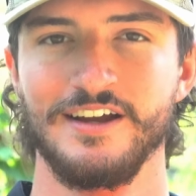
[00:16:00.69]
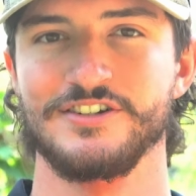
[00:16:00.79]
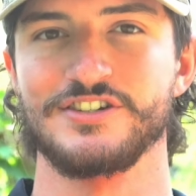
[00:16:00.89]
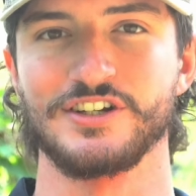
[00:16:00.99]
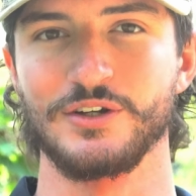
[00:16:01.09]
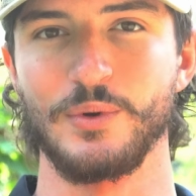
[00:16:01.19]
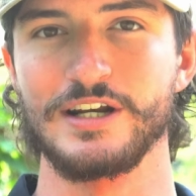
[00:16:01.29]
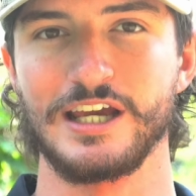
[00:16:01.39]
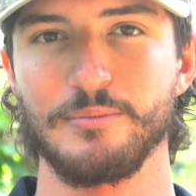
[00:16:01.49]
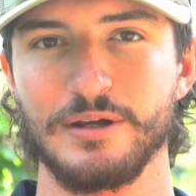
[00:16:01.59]
Just a good way to
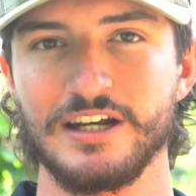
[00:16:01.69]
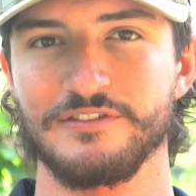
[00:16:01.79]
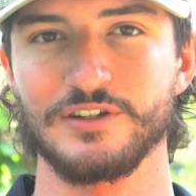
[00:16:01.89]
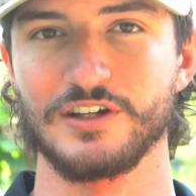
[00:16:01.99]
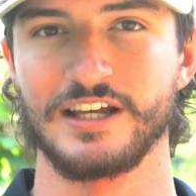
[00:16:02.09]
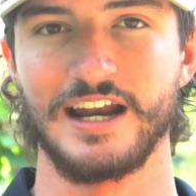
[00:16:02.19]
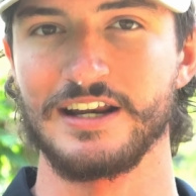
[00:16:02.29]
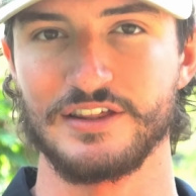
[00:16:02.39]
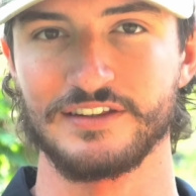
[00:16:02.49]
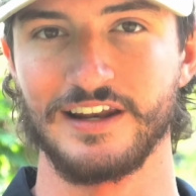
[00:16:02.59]
get bit. If you look at
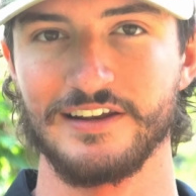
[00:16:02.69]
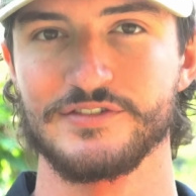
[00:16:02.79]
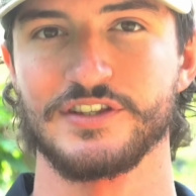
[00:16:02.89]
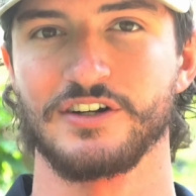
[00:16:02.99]
anything that lives in the